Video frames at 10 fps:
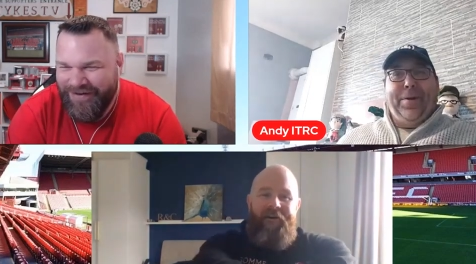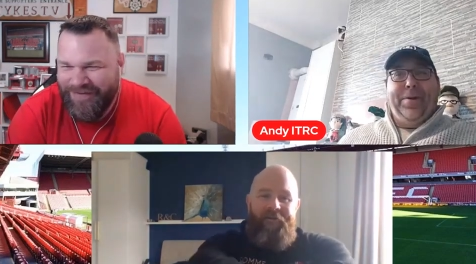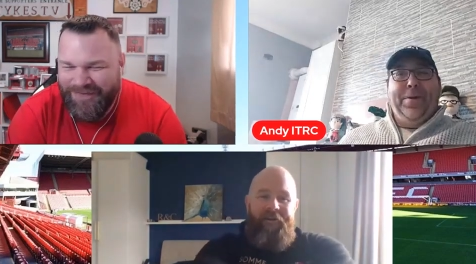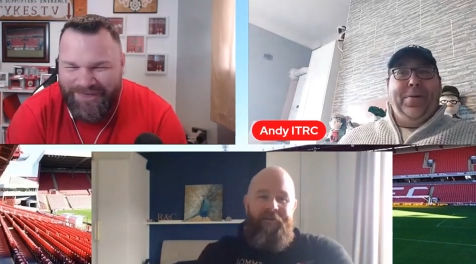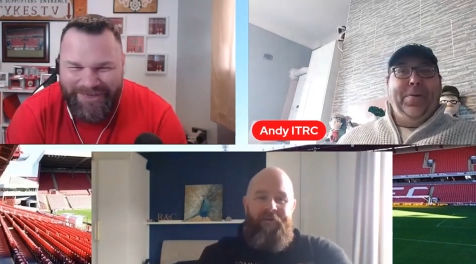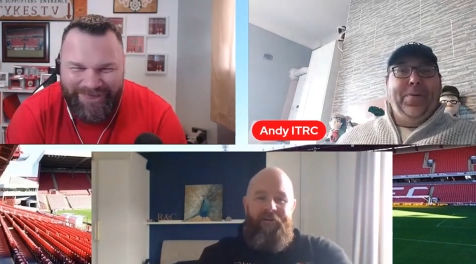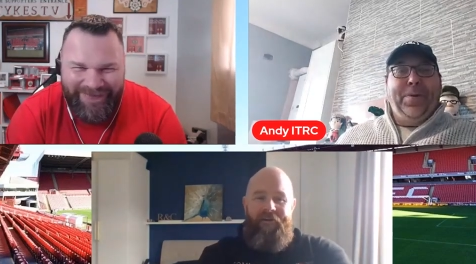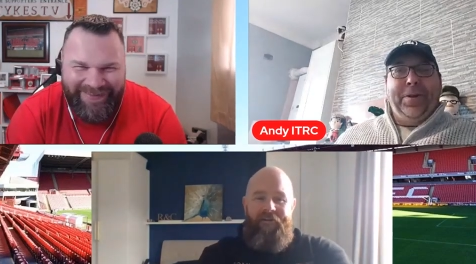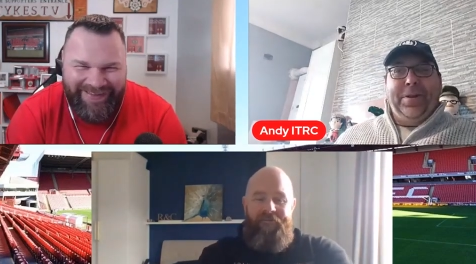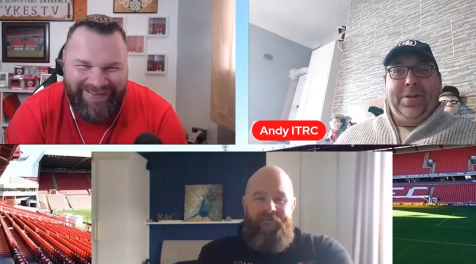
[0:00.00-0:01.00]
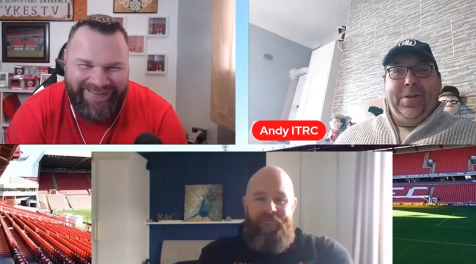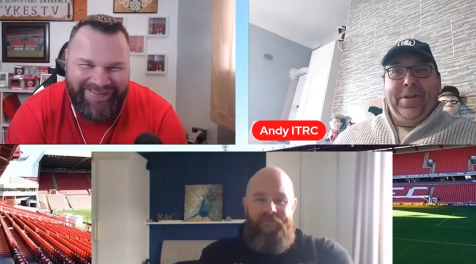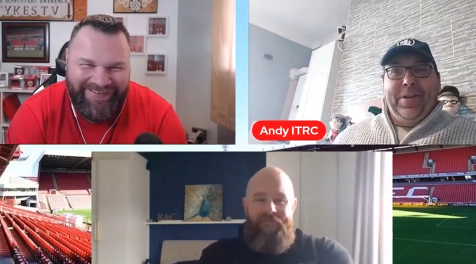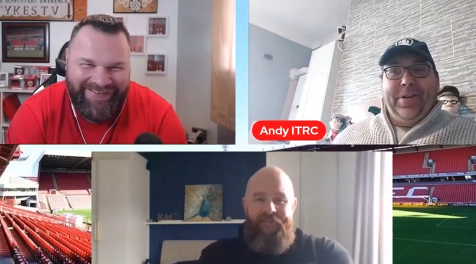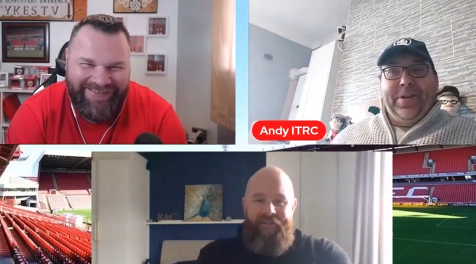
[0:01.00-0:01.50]
Speaker 1: a, Lee what,
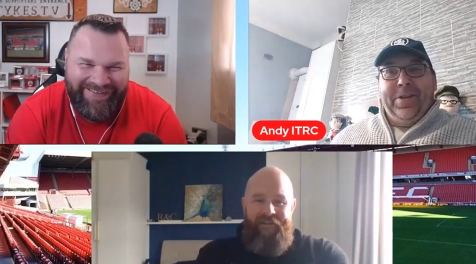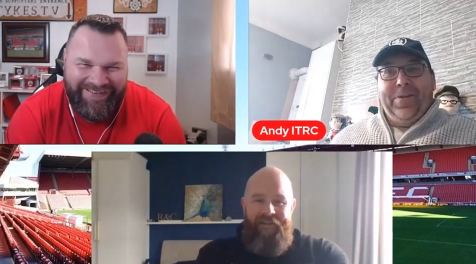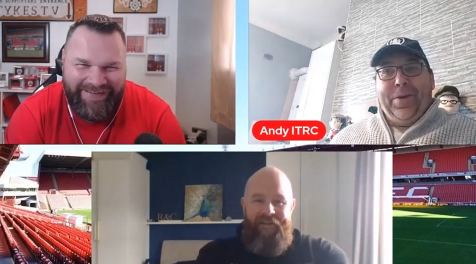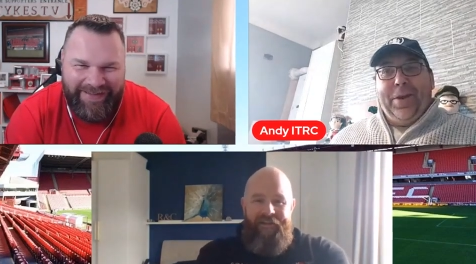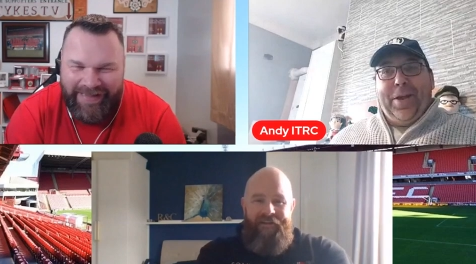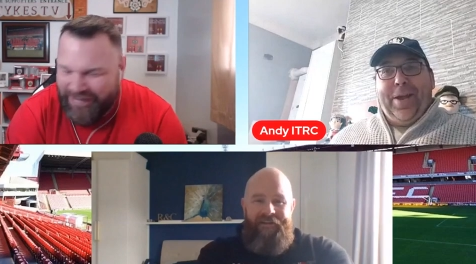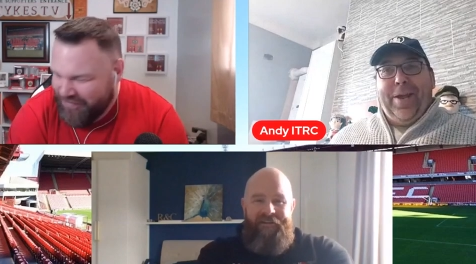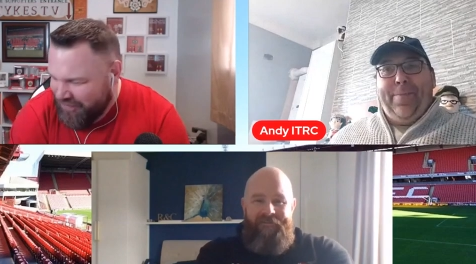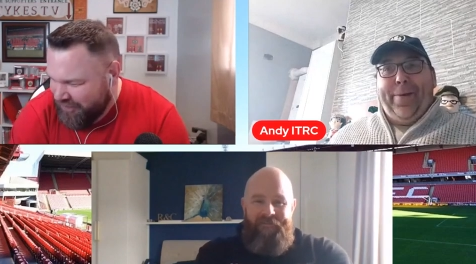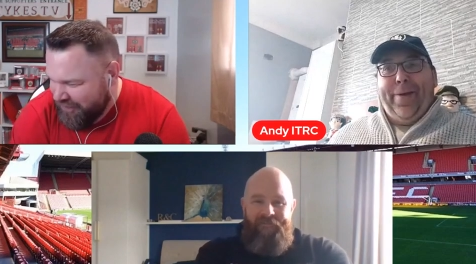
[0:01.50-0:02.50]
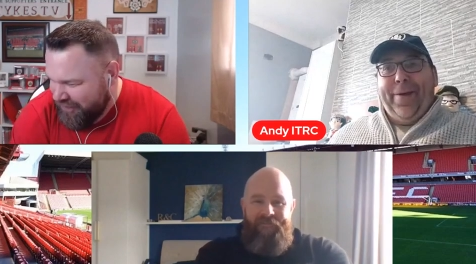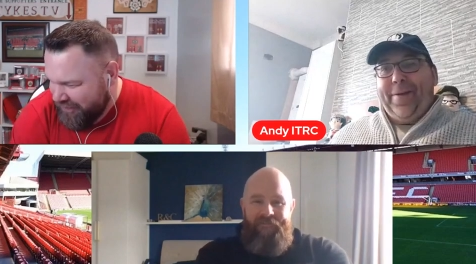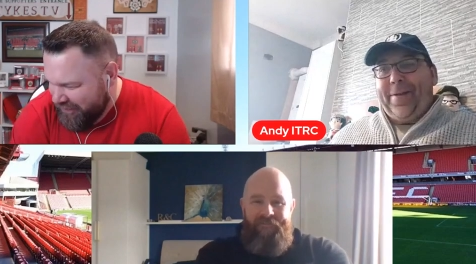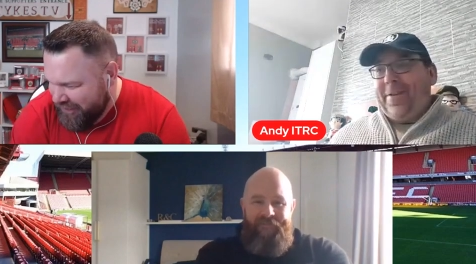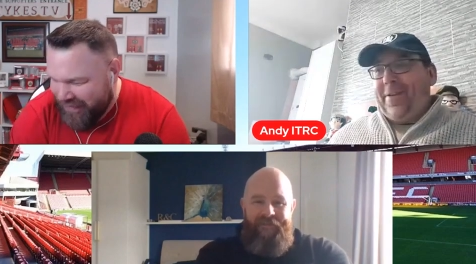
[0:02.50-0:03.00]
Speaker 2: what a I keeper.
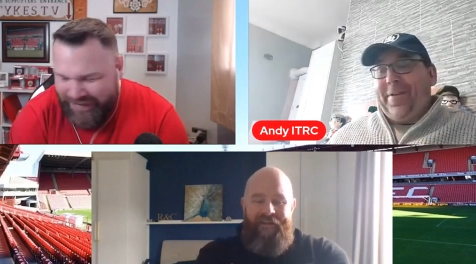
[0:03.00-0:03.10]
Speaker 1: Saw,